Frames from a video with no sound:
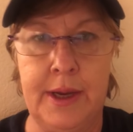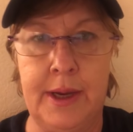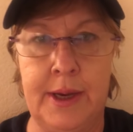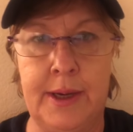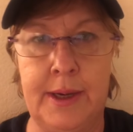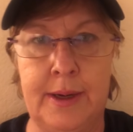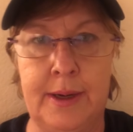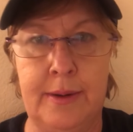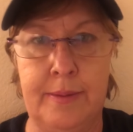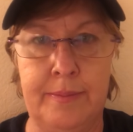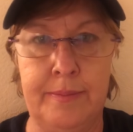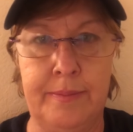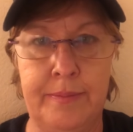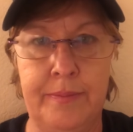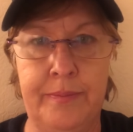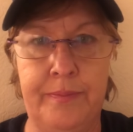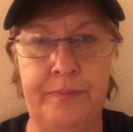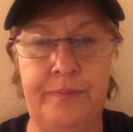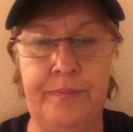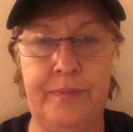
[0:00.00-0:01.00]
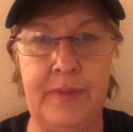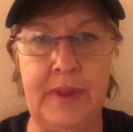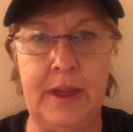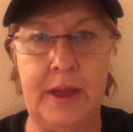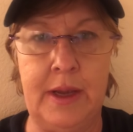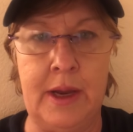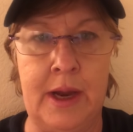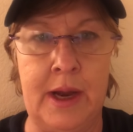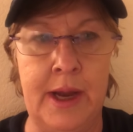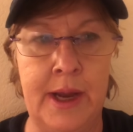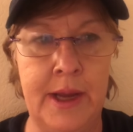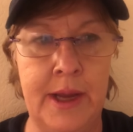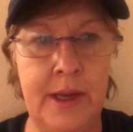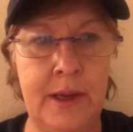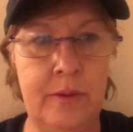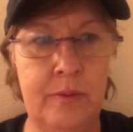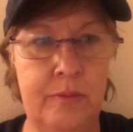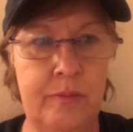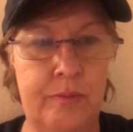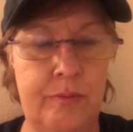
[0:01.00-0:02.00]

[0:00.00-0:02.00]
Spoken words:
I